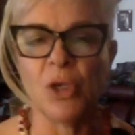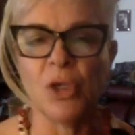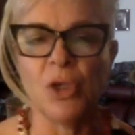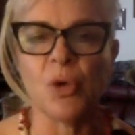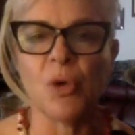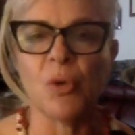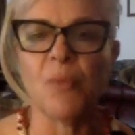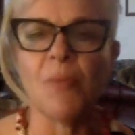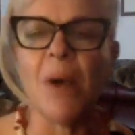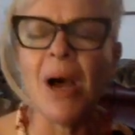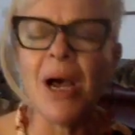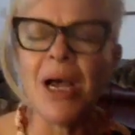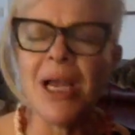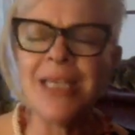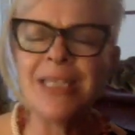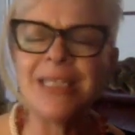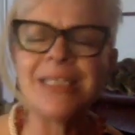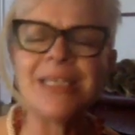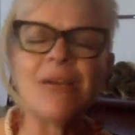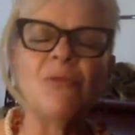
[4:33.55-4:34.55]
Your
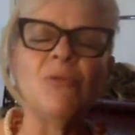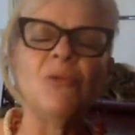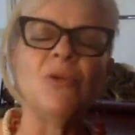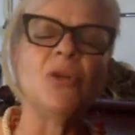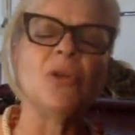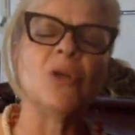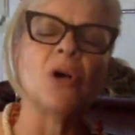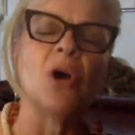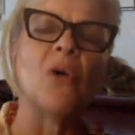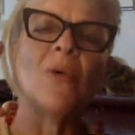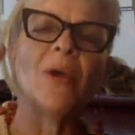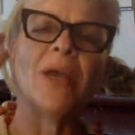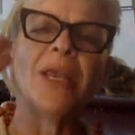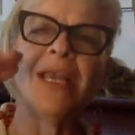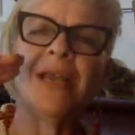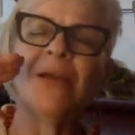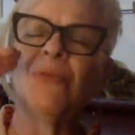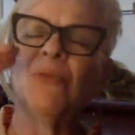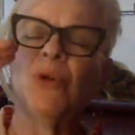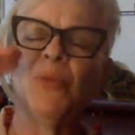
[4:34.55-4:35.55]
mind will
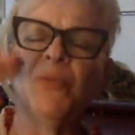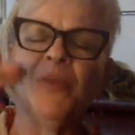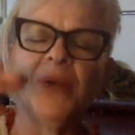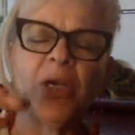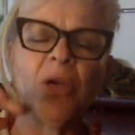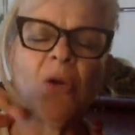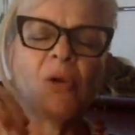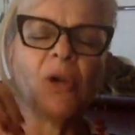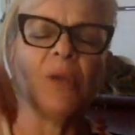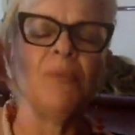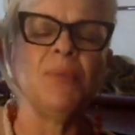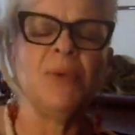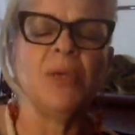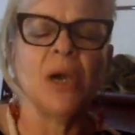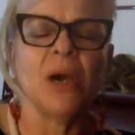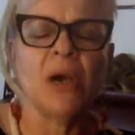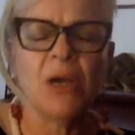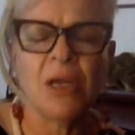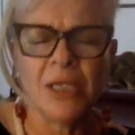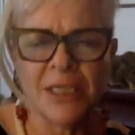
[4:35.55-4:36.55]
going will be going
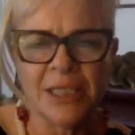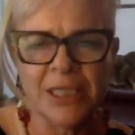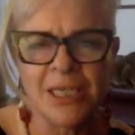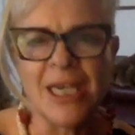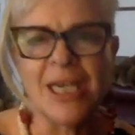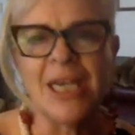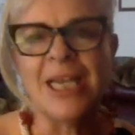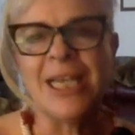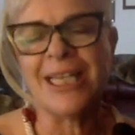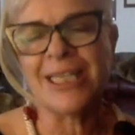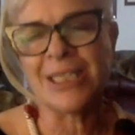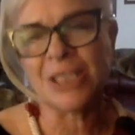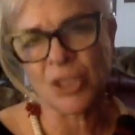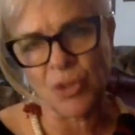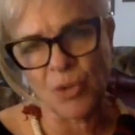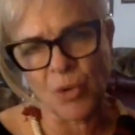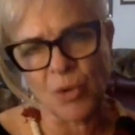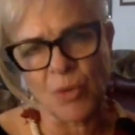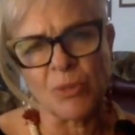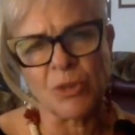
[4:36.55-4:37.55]
beyond its
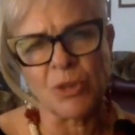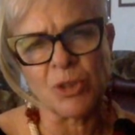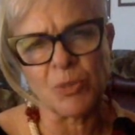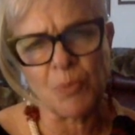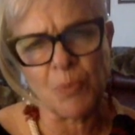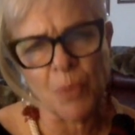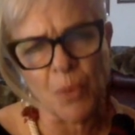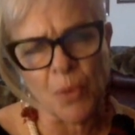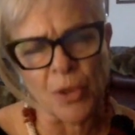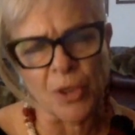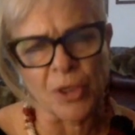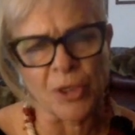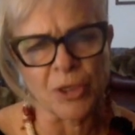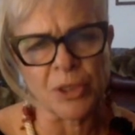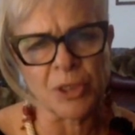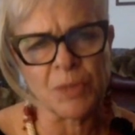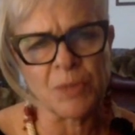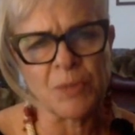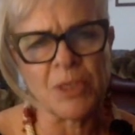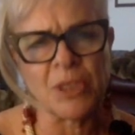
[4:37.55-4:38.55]
normal's
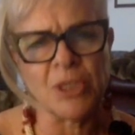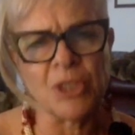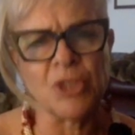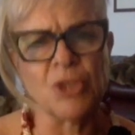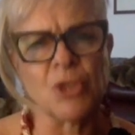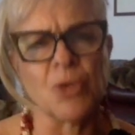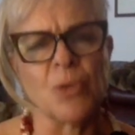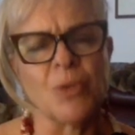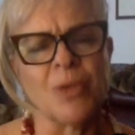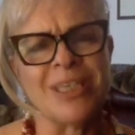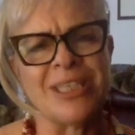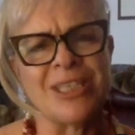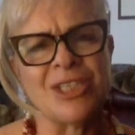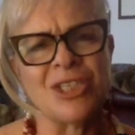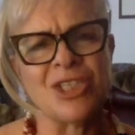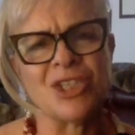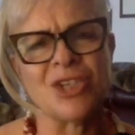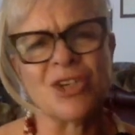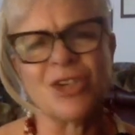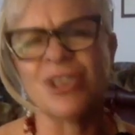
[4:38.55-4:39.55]
borders because you're going to
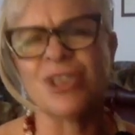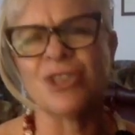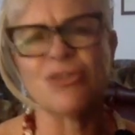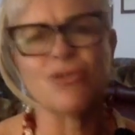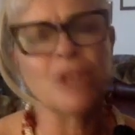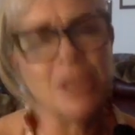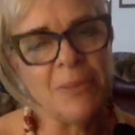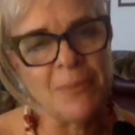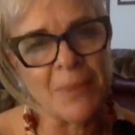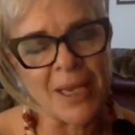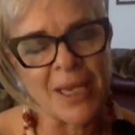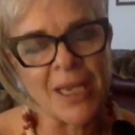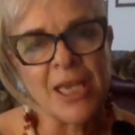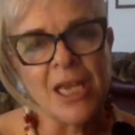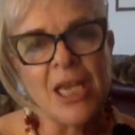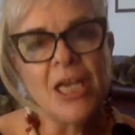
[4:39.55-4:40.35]
start dreaming.